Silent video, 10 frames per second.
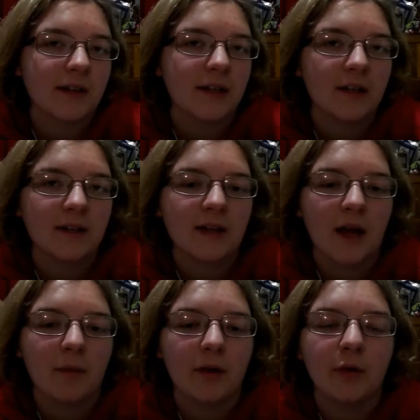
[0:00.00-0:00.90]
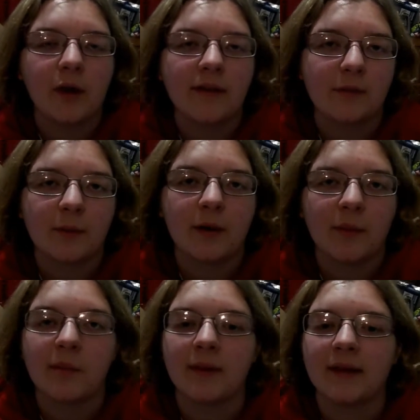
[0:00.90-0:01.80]
not die, but you guys will
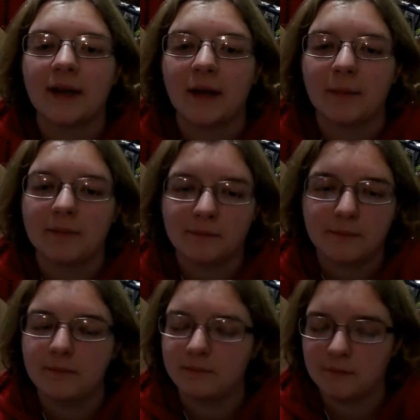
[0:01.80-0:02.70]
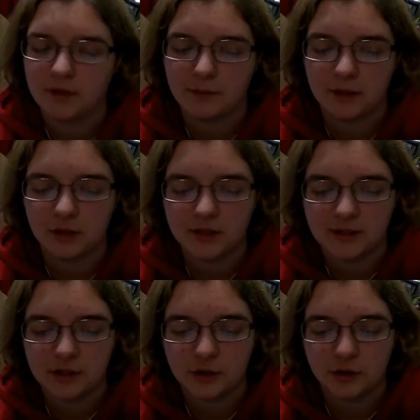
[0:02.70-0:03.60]
probably die, especially
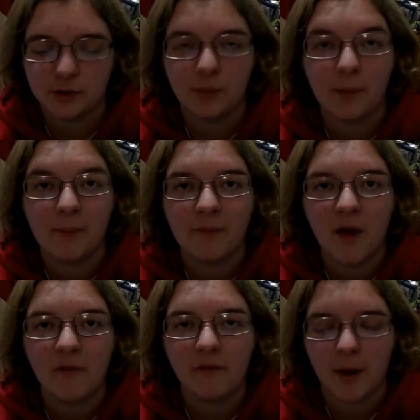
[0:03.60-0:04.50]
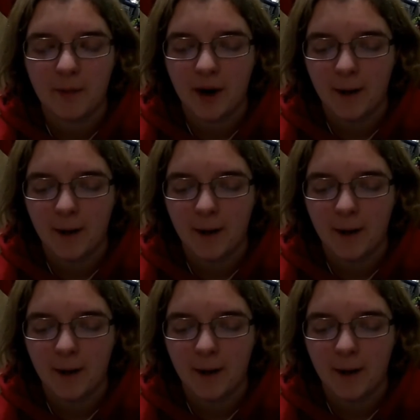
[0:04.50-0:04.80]
since you just put Vampire.